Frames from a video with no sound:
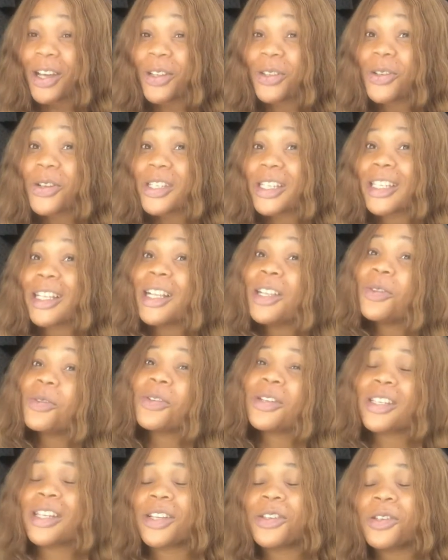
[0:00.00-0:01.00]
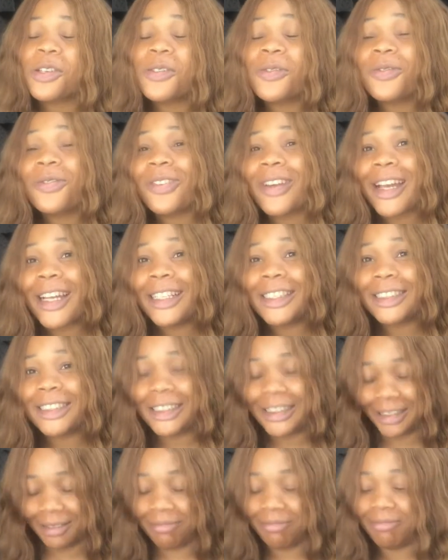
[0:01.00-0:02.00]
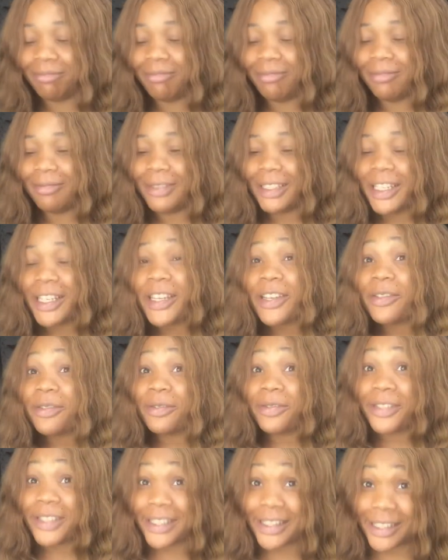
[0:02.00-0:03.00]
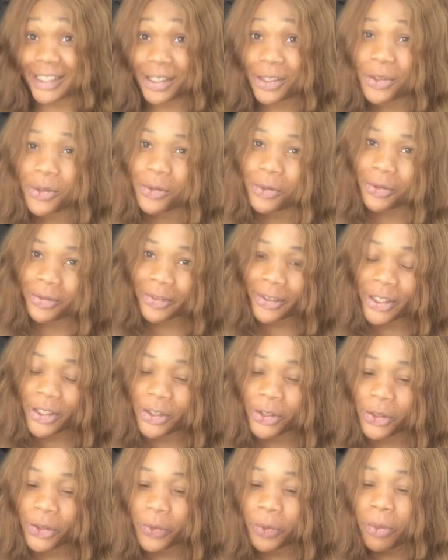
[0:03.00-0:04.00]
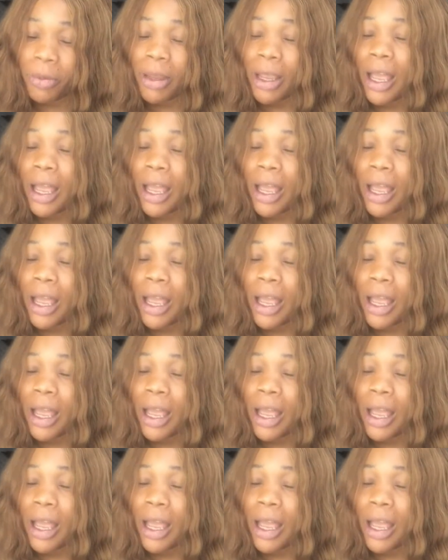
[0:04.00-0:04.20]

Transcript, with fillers: Those elderly ones that just find a reason to offend you.